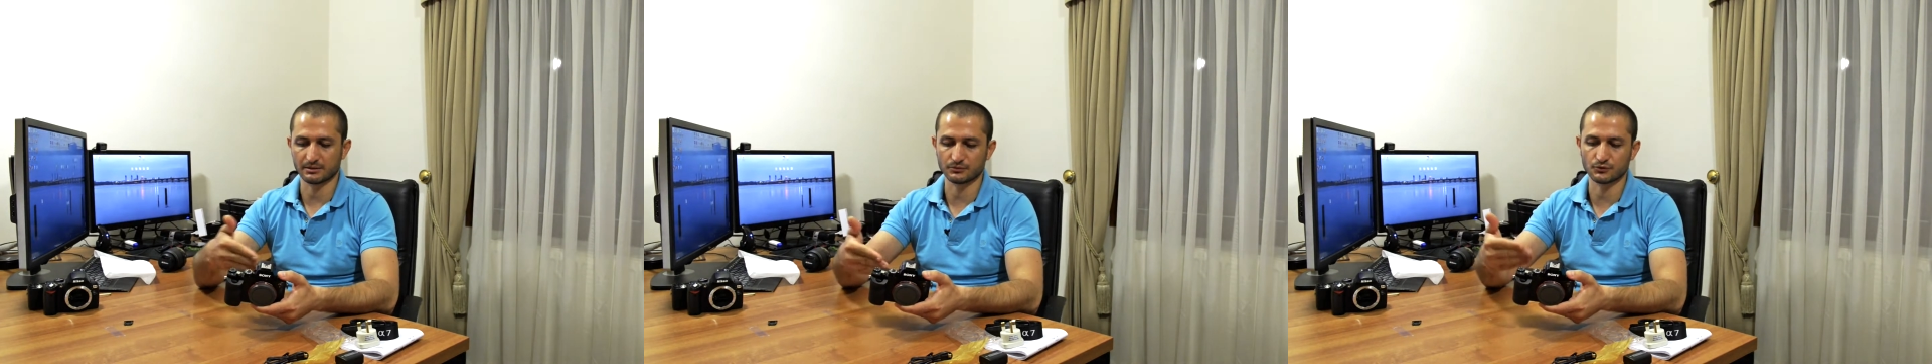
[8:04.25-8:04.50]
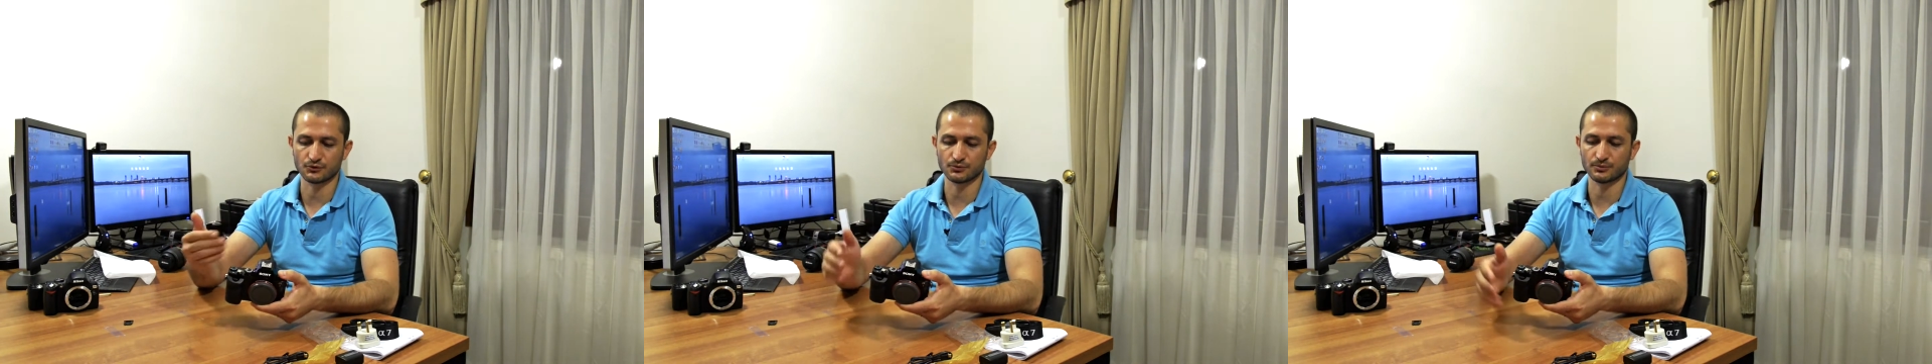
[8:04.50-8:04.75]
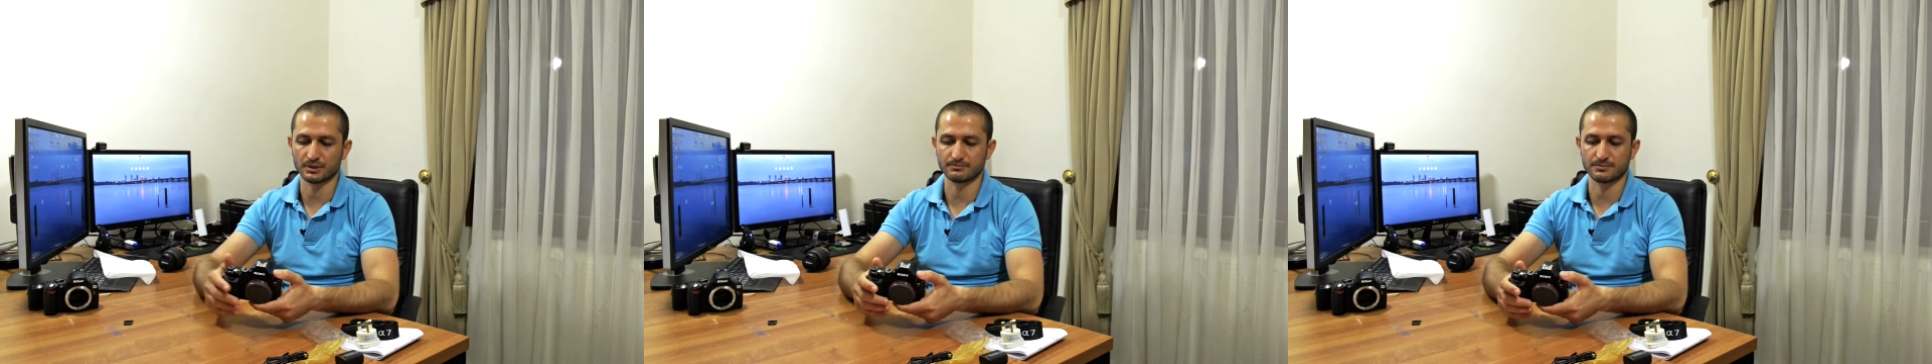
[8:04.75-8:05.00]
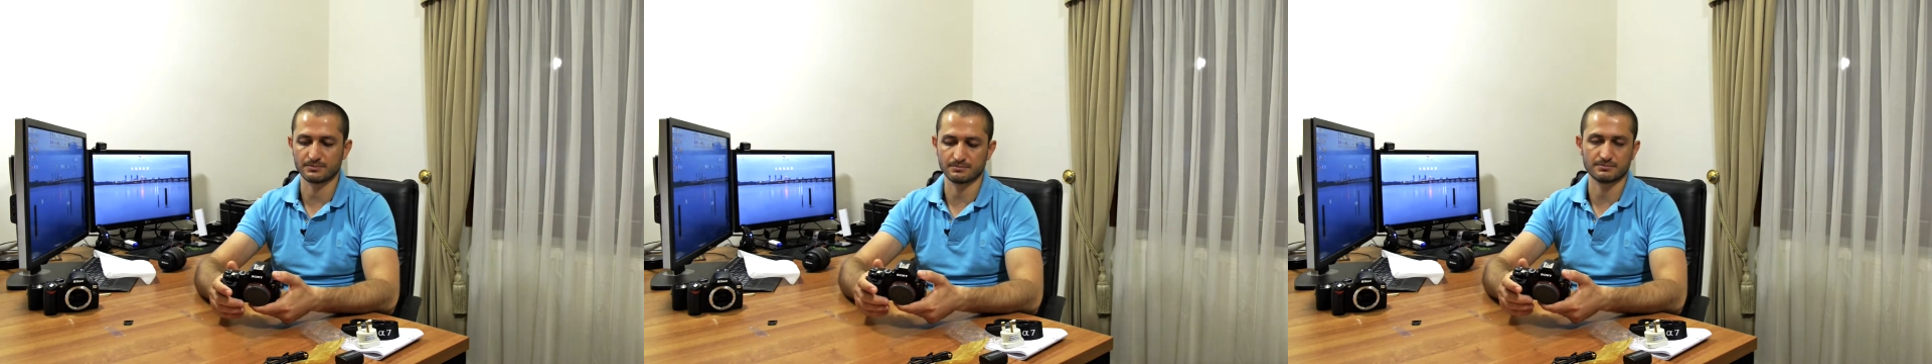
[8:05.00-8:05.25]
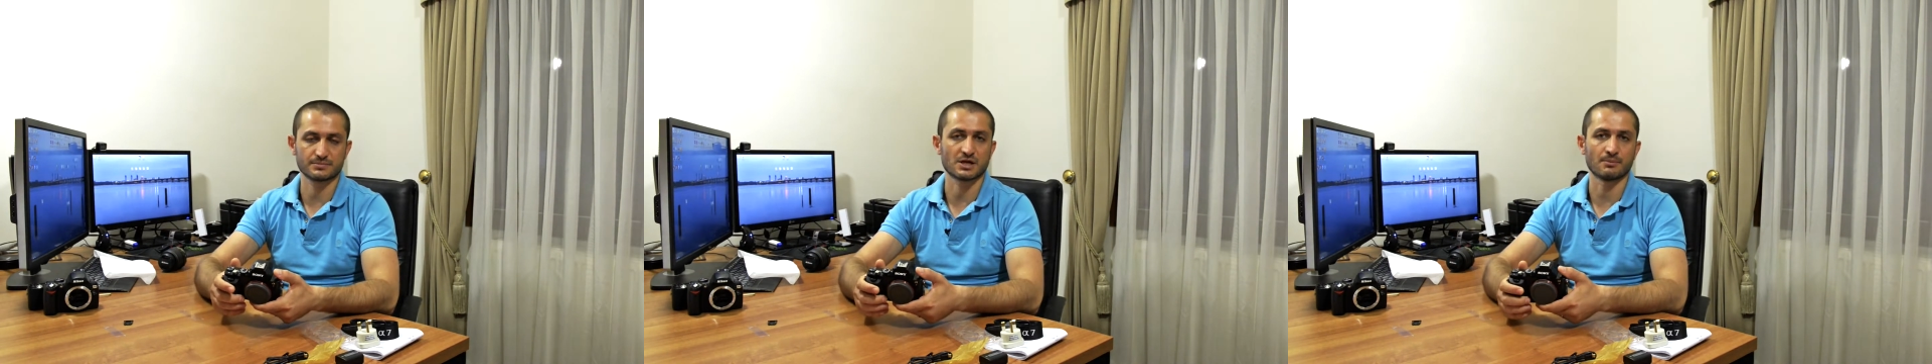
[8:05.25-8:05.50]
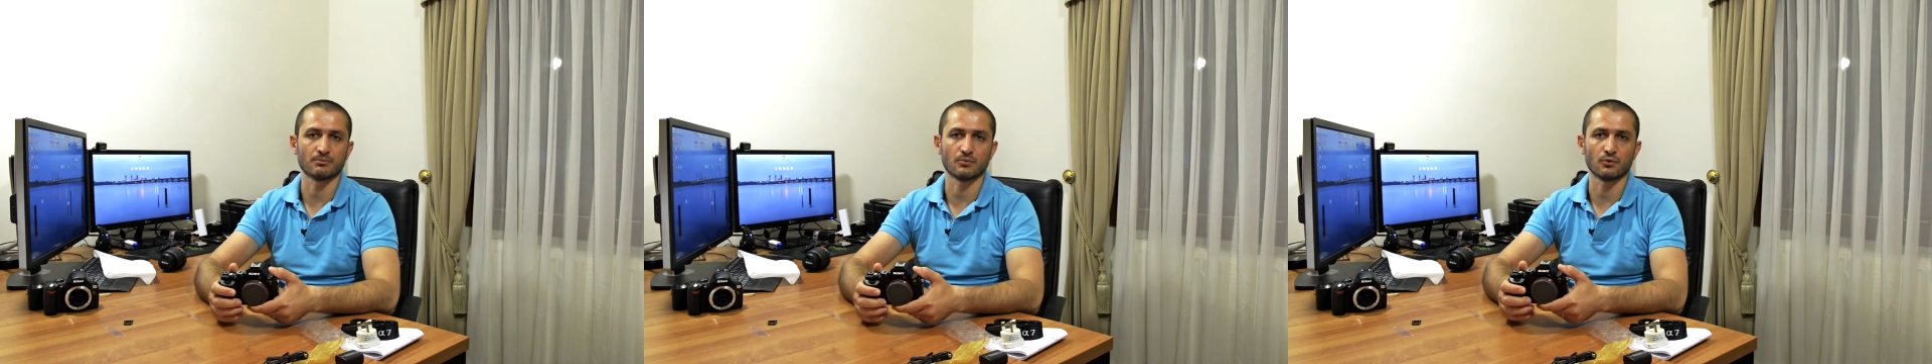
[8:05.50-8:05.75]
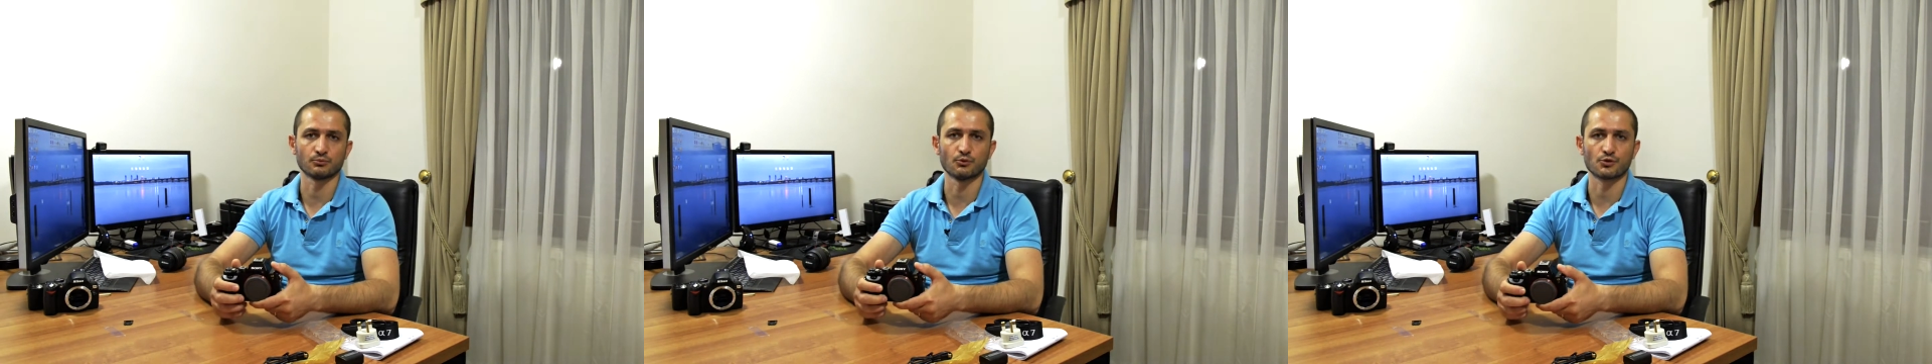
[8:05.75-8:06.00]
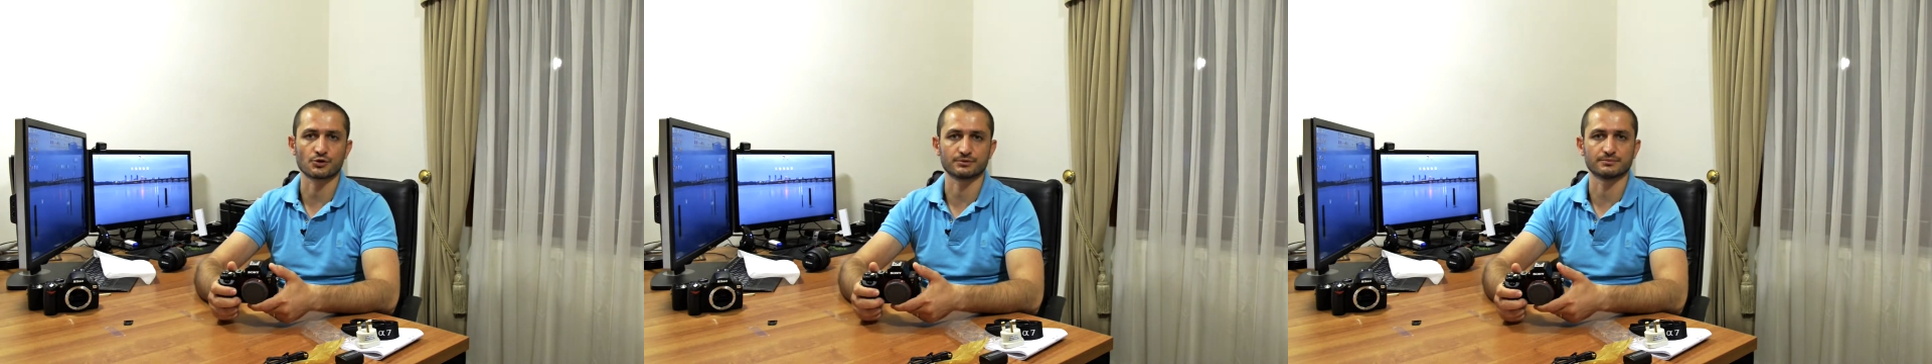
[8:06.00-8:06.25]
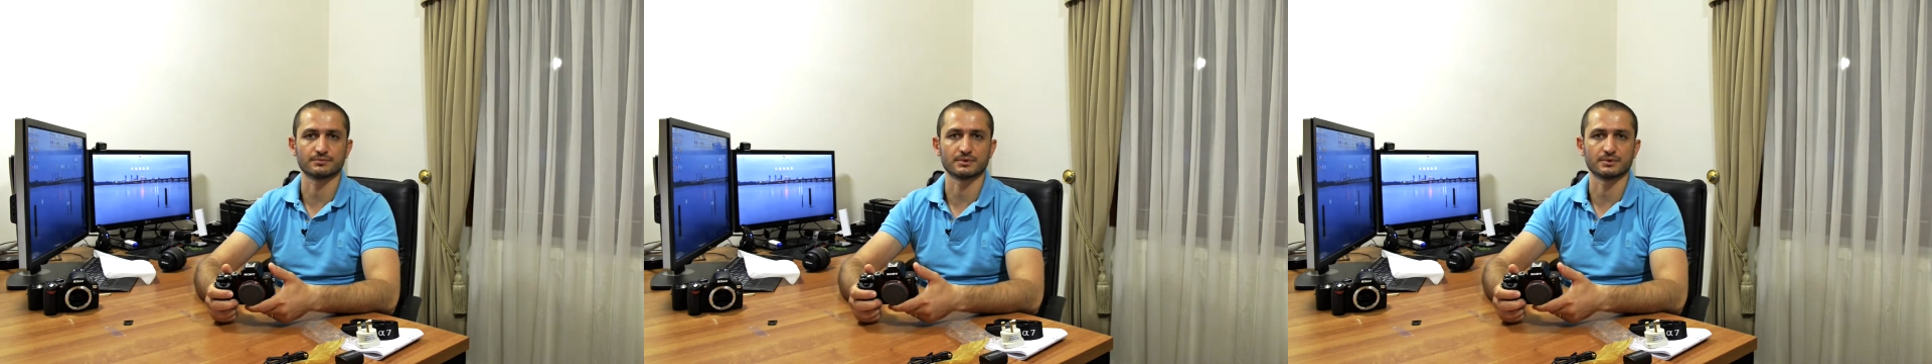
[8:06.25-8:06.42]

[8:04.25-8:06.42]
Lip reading: do some onboard